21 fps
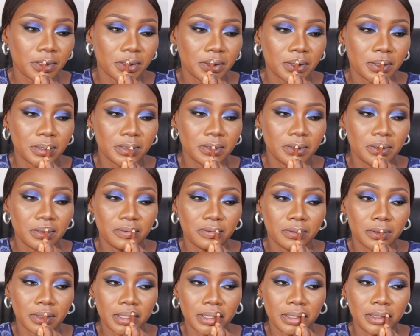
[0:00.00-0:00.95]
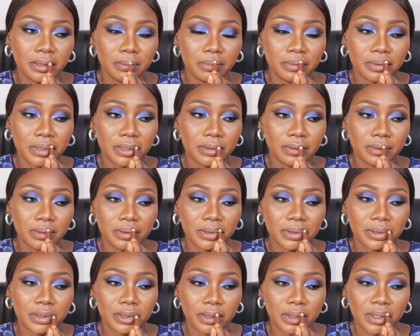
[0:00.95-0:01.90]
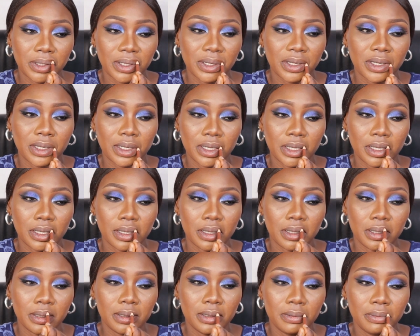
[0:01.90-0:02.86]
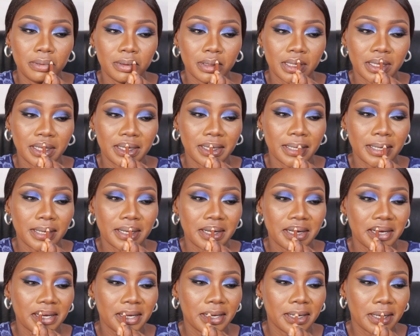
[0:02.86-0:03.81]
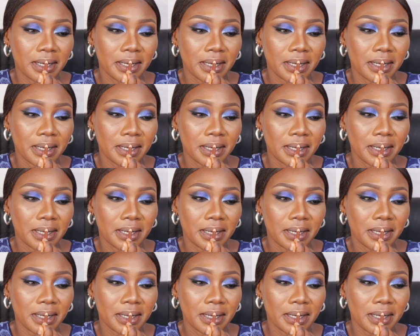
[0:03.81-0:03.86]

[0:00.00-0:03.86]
So just look for any brown lip liner